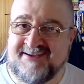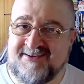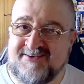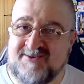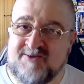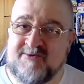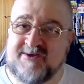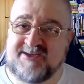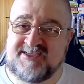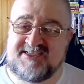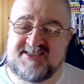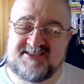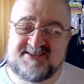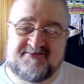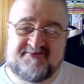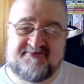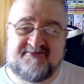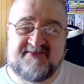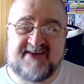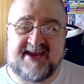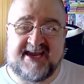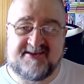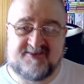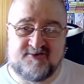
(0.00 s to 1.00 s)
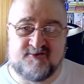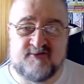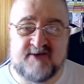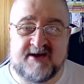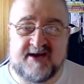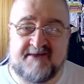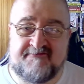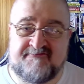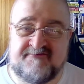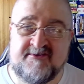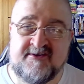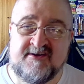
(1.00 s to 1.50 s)
Which is fatal
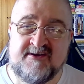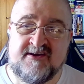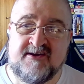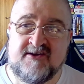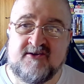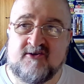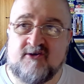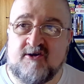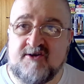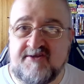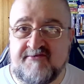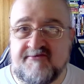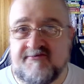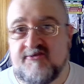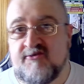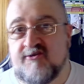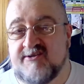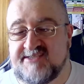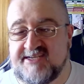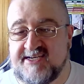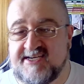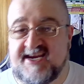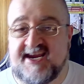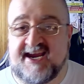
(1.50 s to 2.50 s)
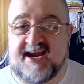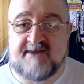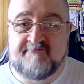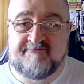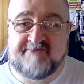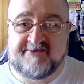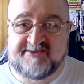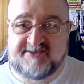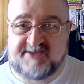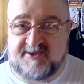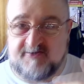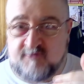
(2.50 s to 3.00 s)
if all you've got is a
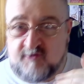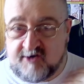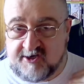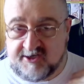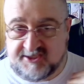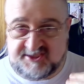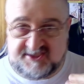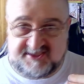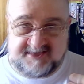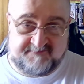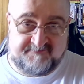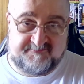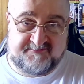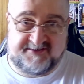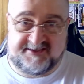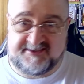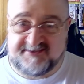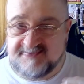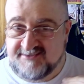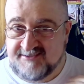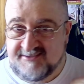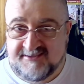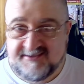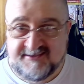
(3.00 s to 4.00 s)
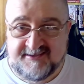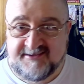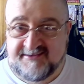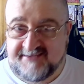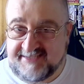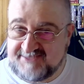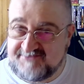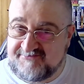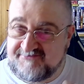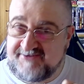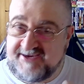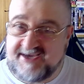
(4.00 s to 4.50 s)
camera to watch something.
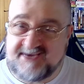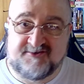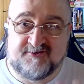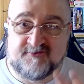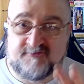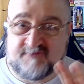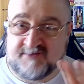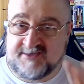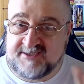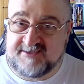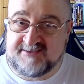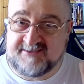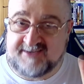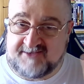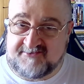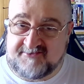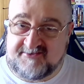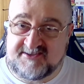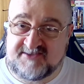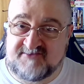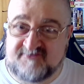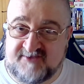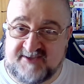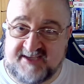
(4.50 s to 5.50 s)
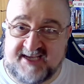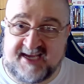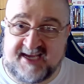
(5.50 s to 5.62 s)
That's fatal when nothing's really